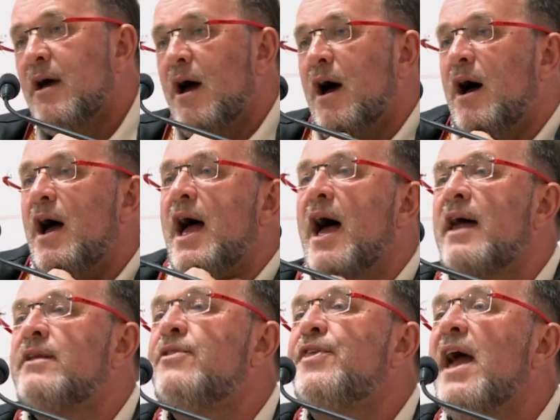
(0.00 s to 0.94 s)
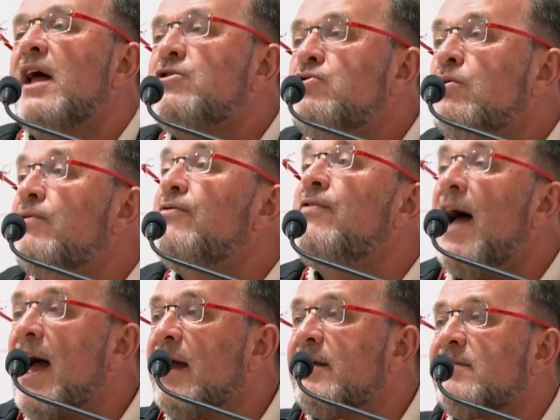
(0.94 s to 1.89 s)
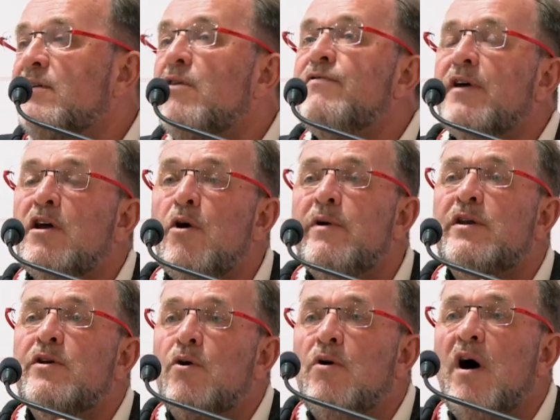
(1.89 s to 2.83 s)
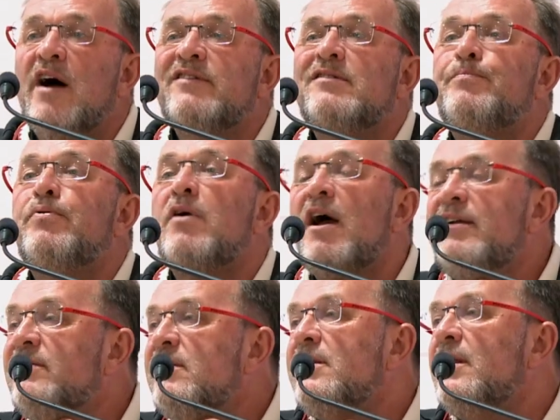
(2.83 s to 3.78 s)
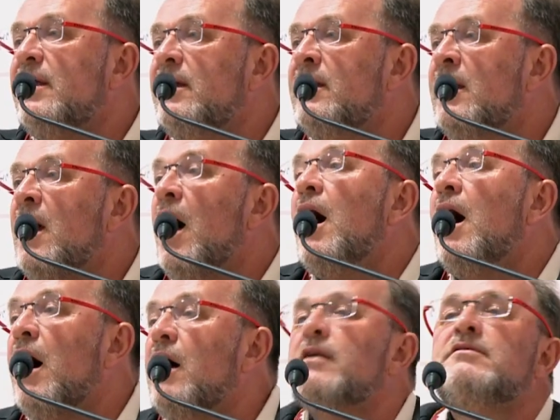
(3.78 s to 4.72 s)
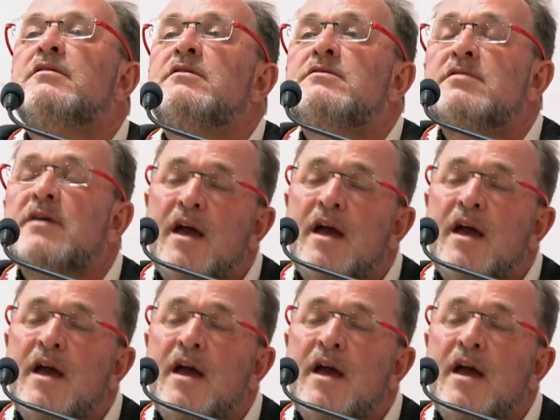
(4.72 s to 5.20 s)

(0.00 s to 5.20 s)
And the actual facts of the Koh-i-Noor are surprisingly hard to